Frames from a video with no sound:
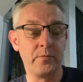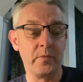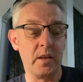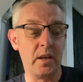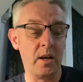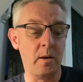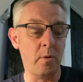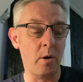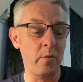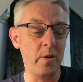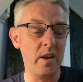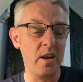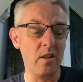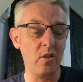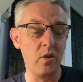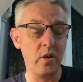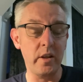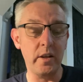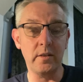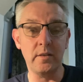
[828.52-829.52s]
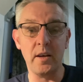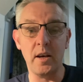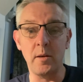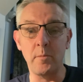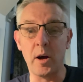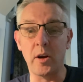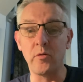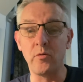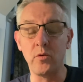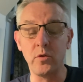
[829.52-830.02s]
I'm away a lot of the time,
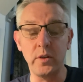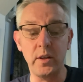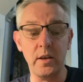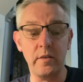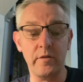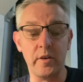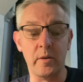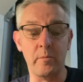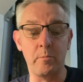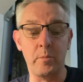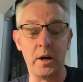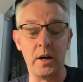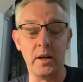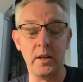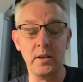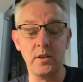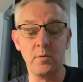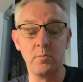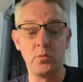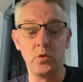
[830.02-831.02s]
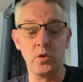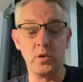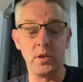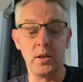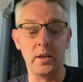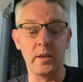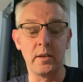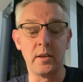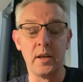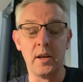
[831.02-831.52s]
a roadie for bands
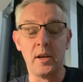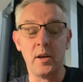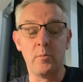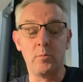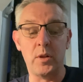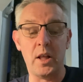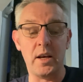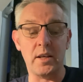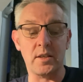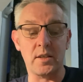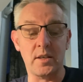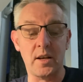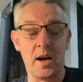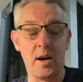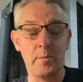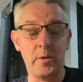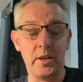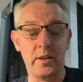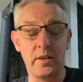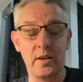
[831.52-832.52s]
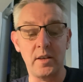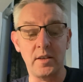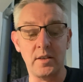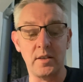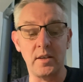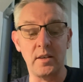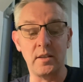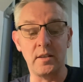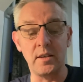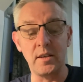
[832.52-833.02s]
mostly. Black Sabbath,
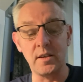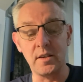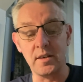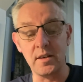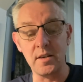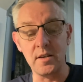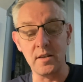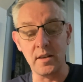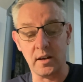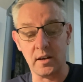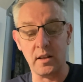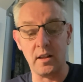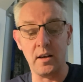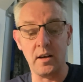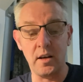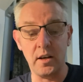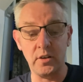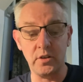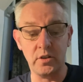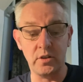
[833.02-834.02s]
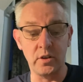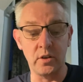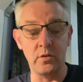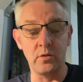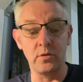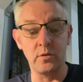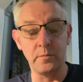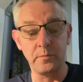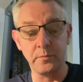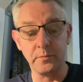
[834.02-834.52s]
AC/DC, The Clash, you
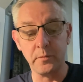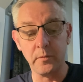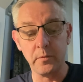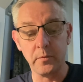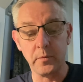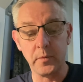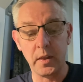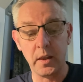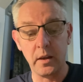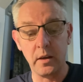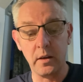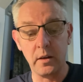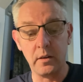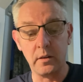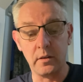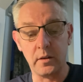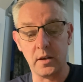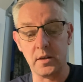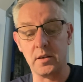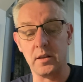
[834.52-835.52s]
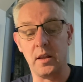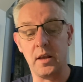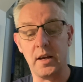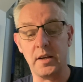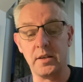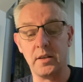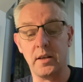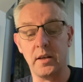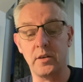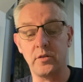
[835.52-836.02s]
know." This
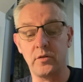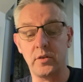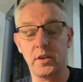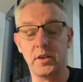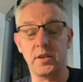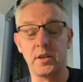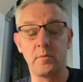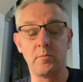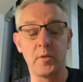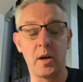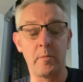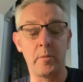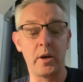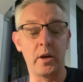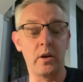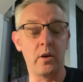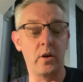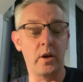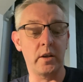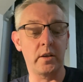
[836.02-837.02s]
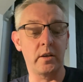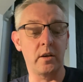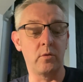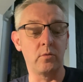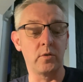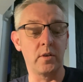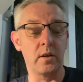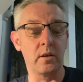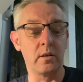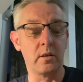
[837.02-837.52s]
last entry seemed a bit out of
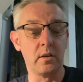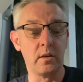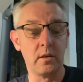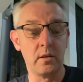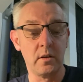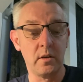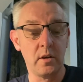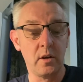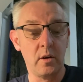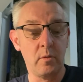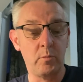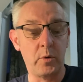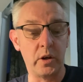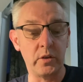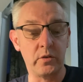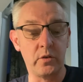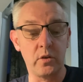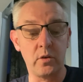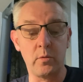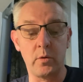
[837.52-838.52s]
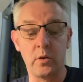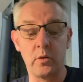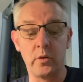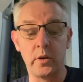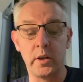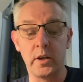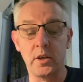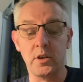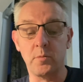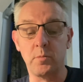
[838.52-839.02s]
kilter, but Doug went on to
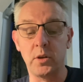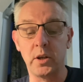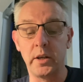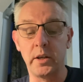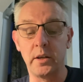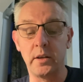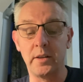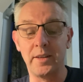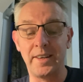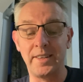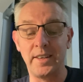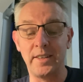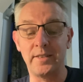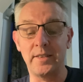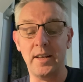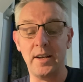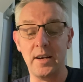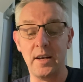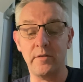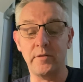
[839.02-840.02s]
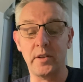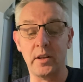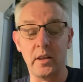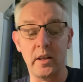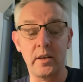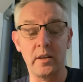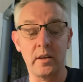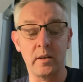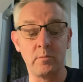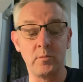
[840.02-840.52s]
explain that you didn't have to
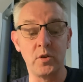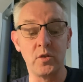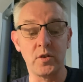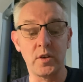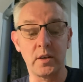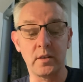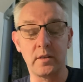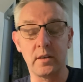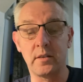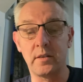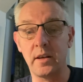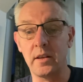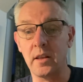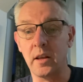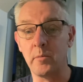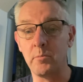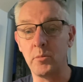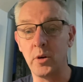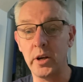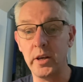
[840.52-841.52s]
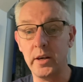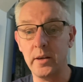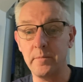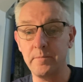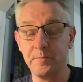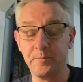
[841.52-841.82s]
like their music to take their money.